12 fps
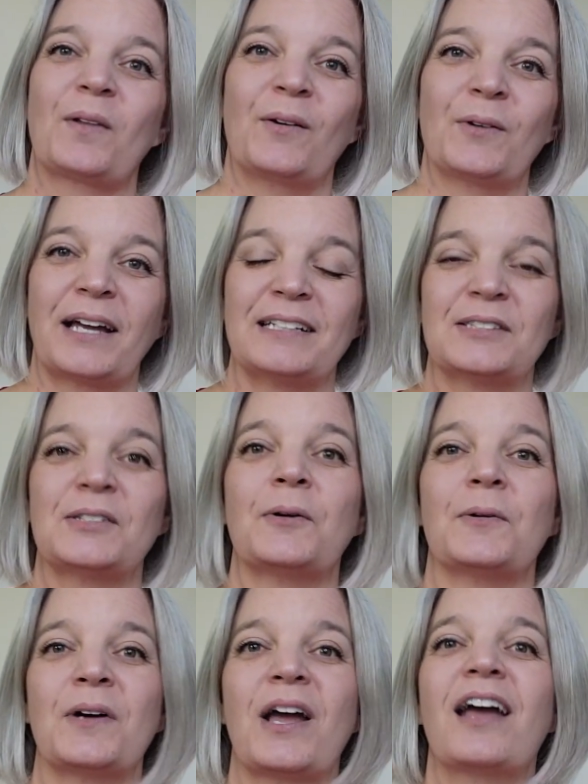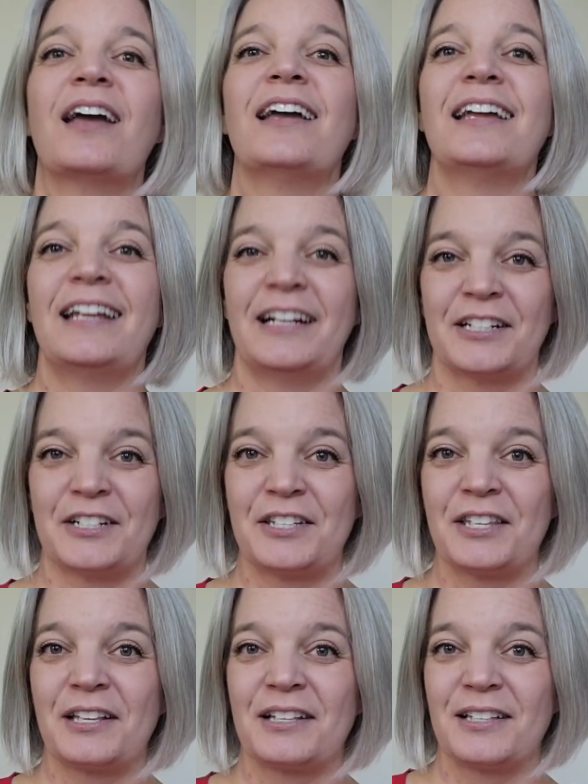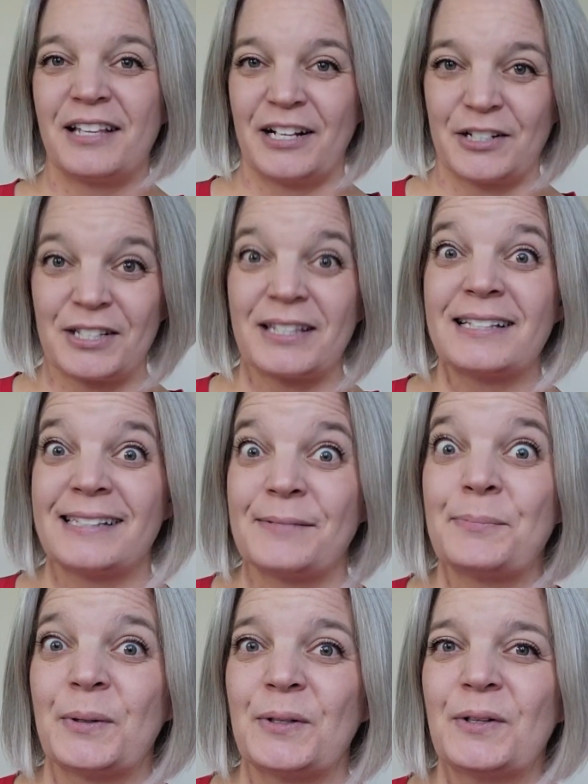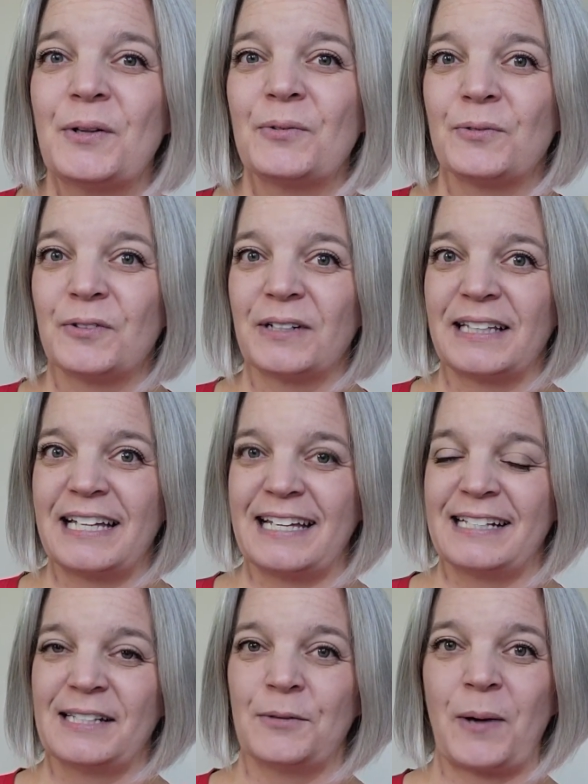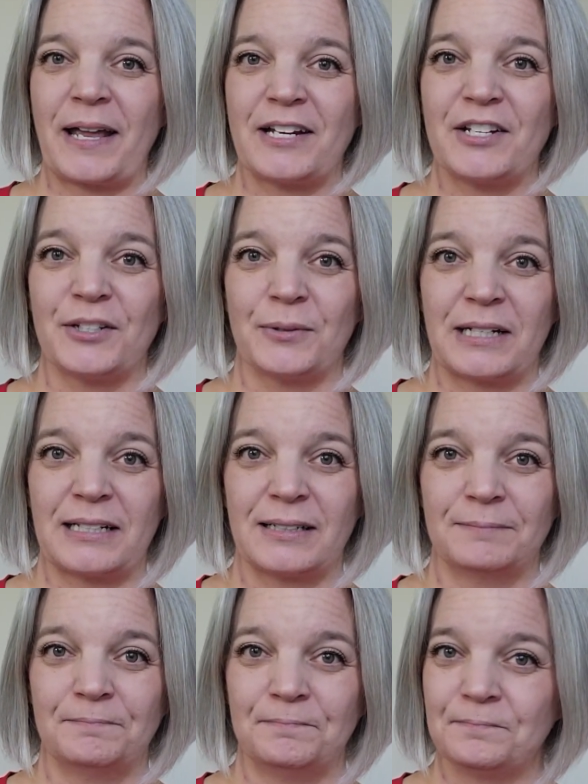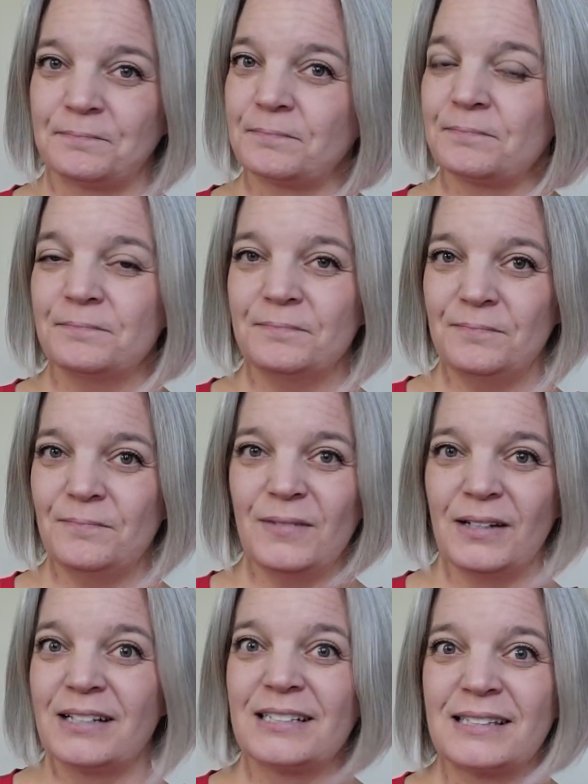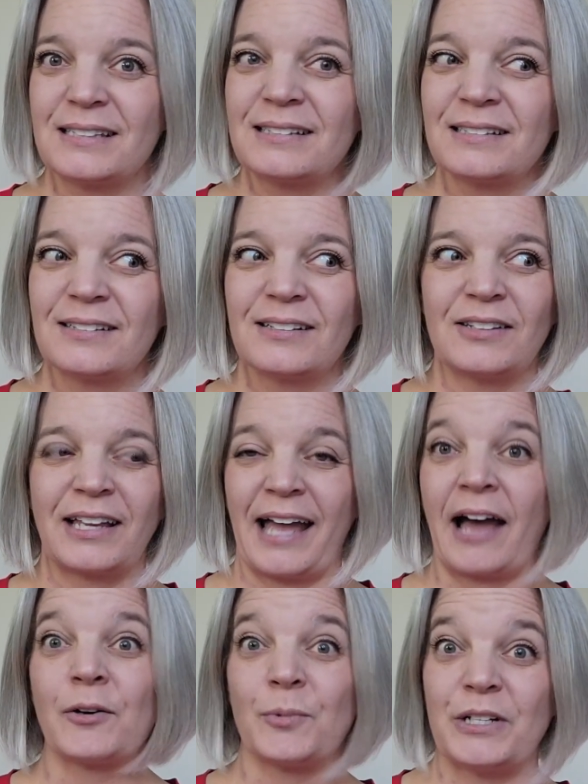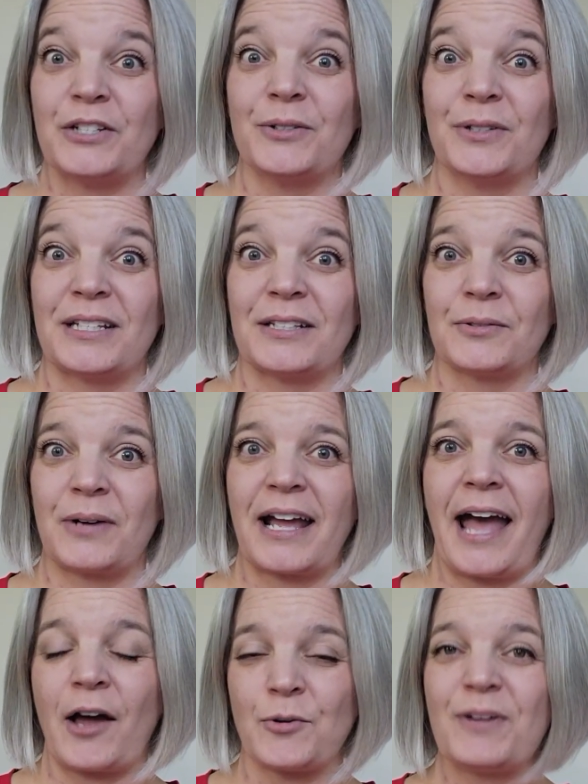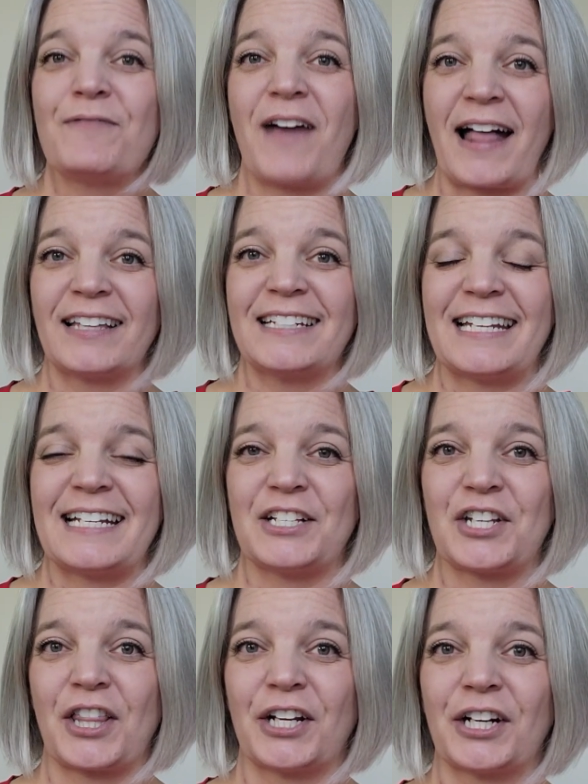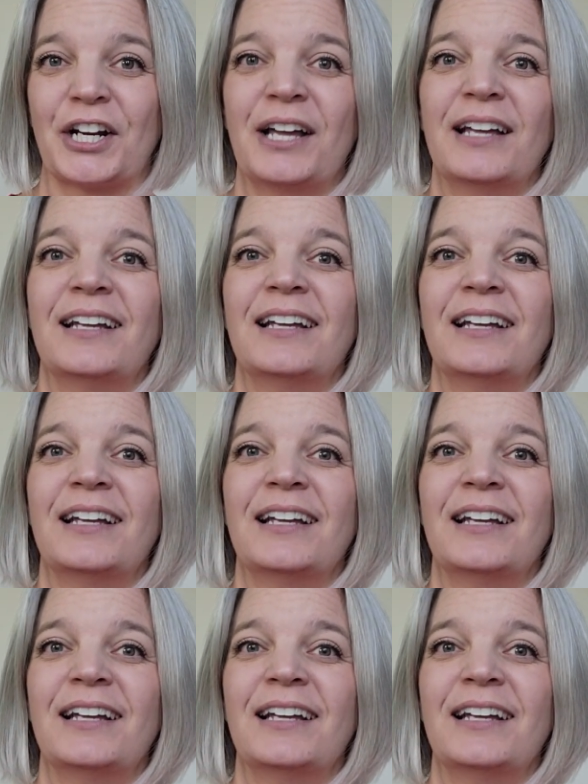Okay, so here's the simple, really easy way to do it. Because, like, how do we do this, right? How do we validate each other?